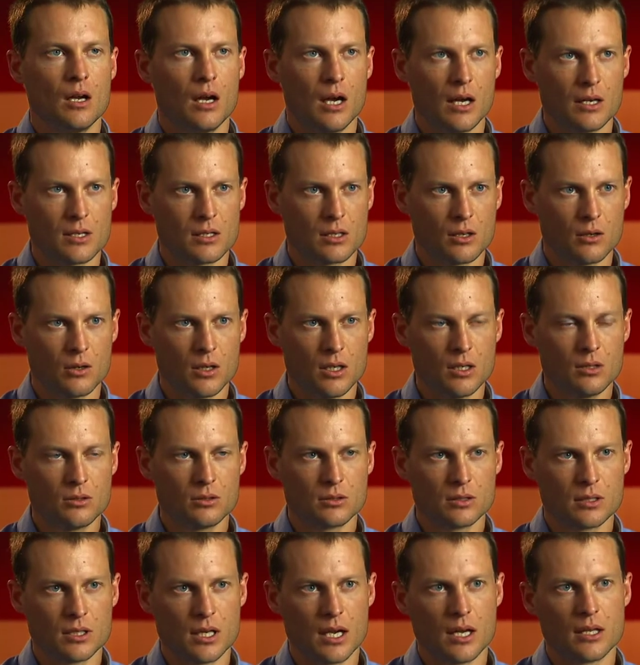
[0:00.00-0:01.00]
So I
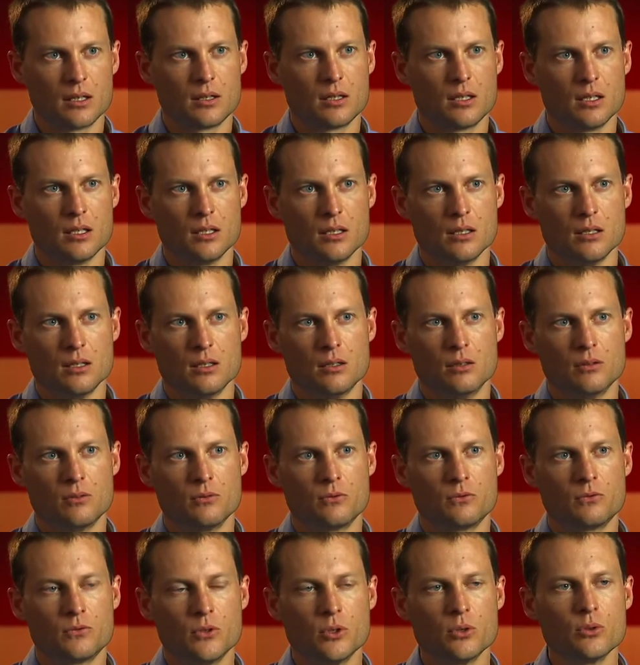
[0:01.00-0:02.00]
looked at the
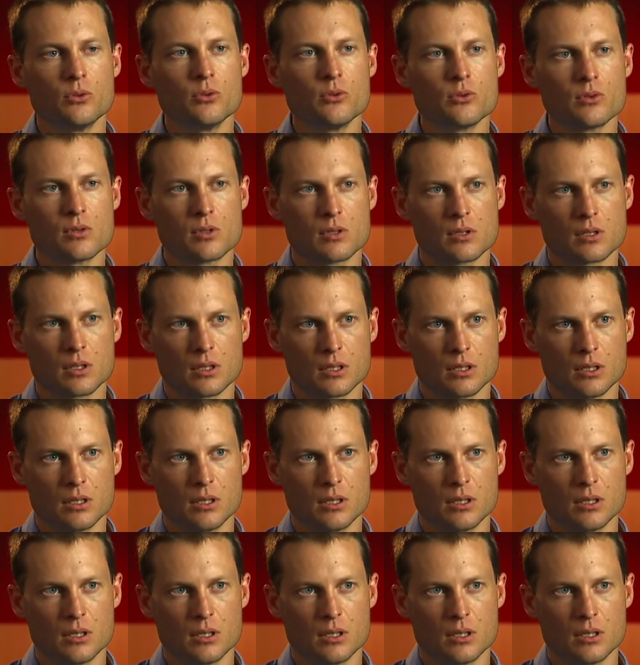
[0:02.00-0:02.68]
fuels.